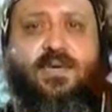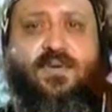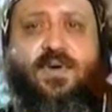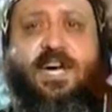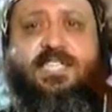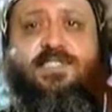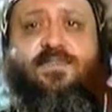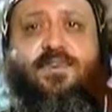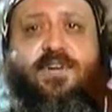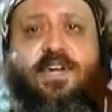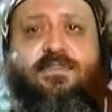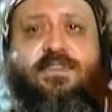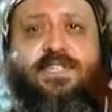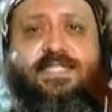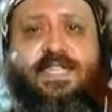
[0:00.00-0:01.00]
Christ
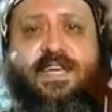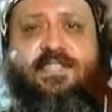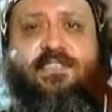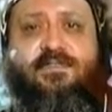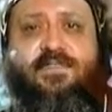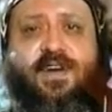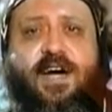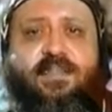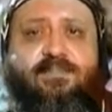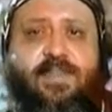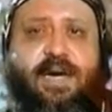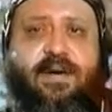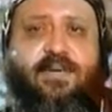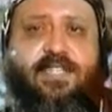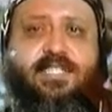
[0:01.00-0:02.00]
forever sanctified
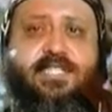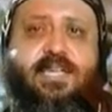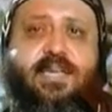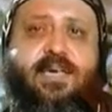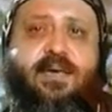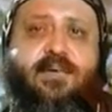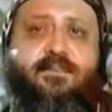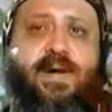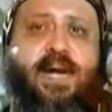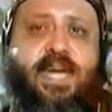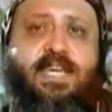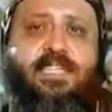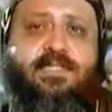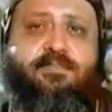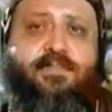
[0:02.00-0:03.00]
marriage
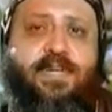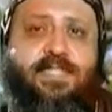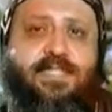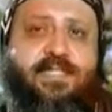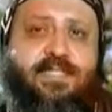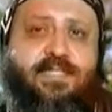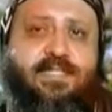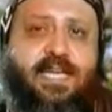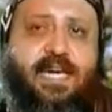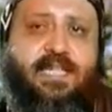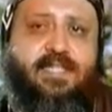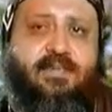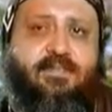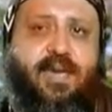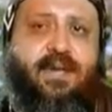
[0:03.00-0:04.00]
by his presence
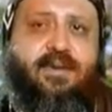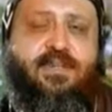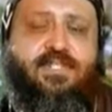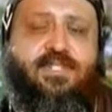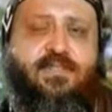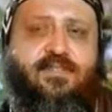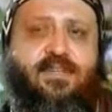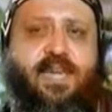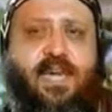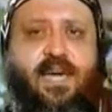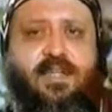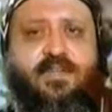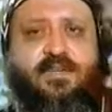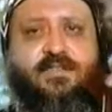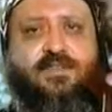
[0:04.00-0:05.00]
at the marriage of
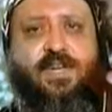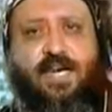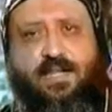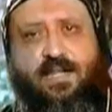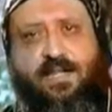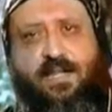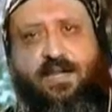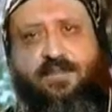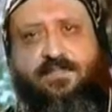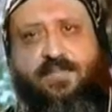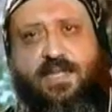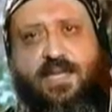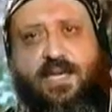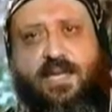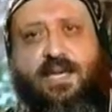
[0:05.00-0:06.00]
Cana of Galilee.
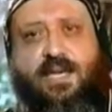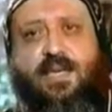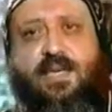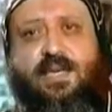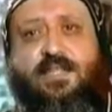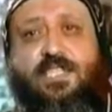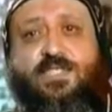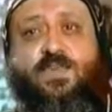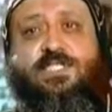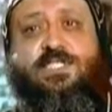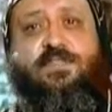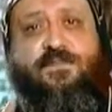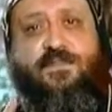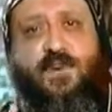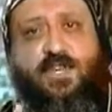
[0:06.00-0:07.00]
This was
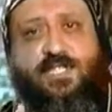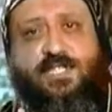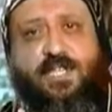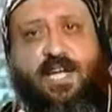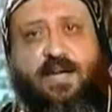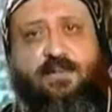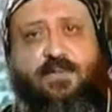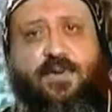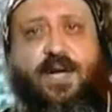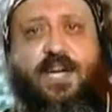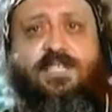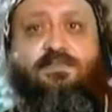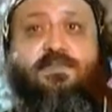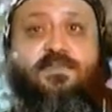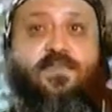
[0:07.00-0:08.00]
the first time
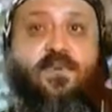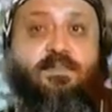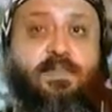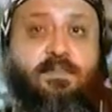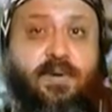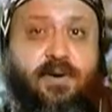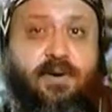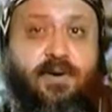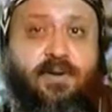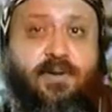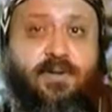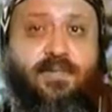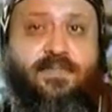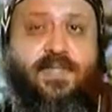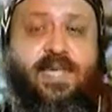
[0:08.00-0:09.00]
Christ performed the
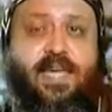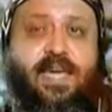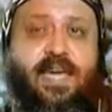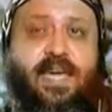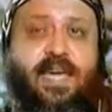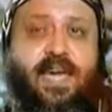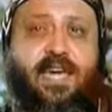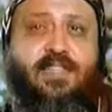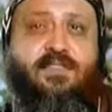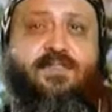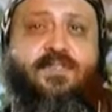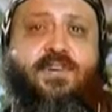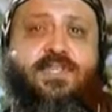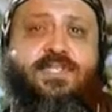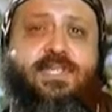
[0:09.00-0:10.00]
miracle and the
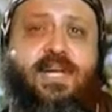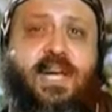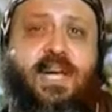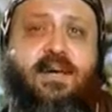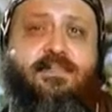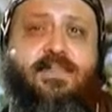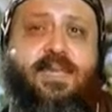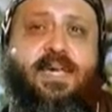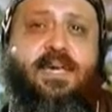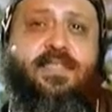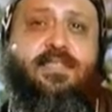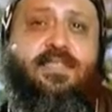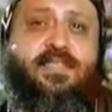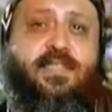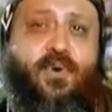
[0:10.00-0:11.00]
first time
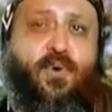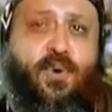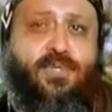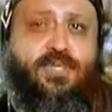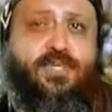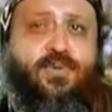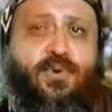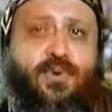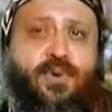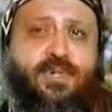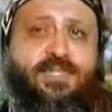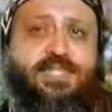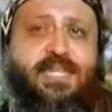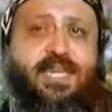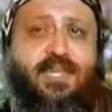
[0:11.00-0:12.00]
the
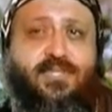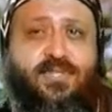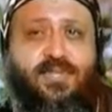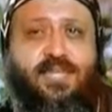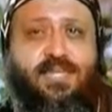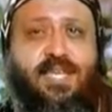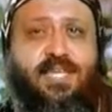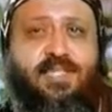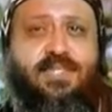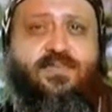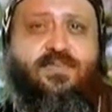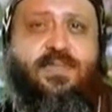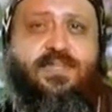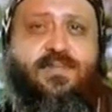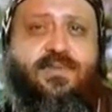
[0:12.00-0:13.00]
Theotokos
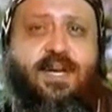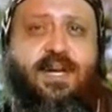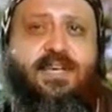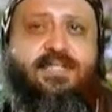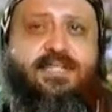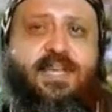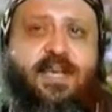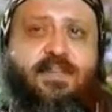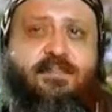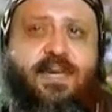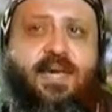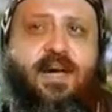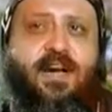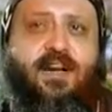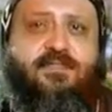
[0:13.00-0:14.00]
interceded with Christ on
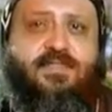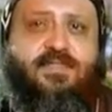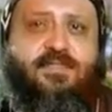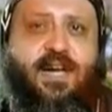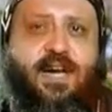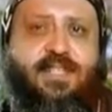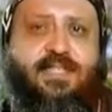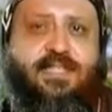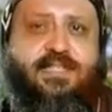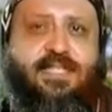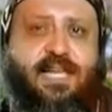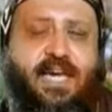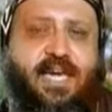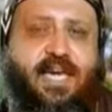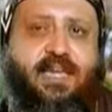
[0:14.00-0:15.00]
behalf of others,
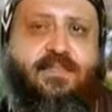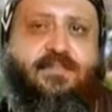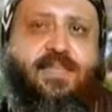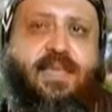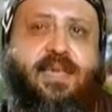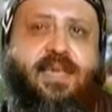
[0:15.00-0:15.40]
saying,